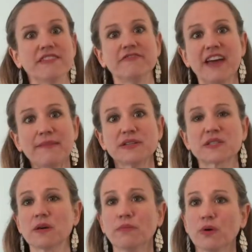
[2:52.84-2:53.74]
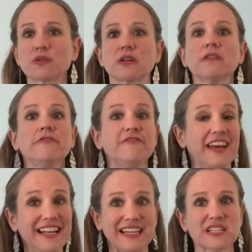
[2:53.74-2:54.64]
famous composer
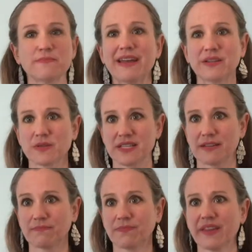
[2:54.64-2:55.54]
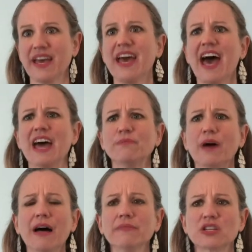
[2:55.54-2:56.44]
Felix Mendelssohn and
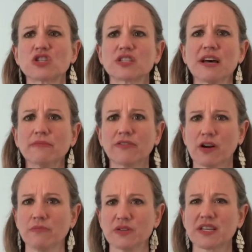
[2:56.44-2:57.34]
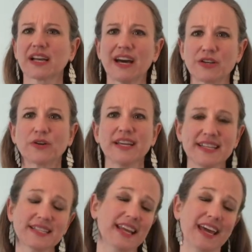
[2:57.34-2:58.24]
published some of her music under
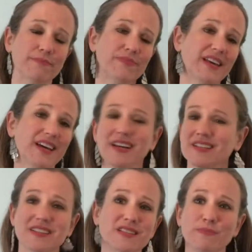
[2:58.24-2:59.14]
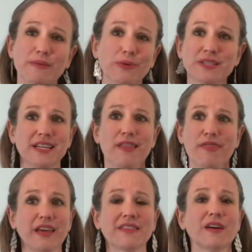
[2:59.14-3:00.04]
his name, since people didn't
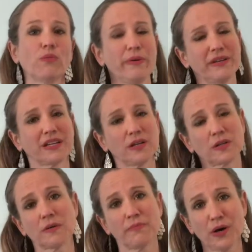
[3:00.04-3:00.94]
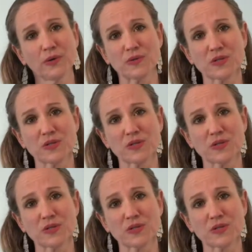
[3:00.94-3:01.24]
think that women could compose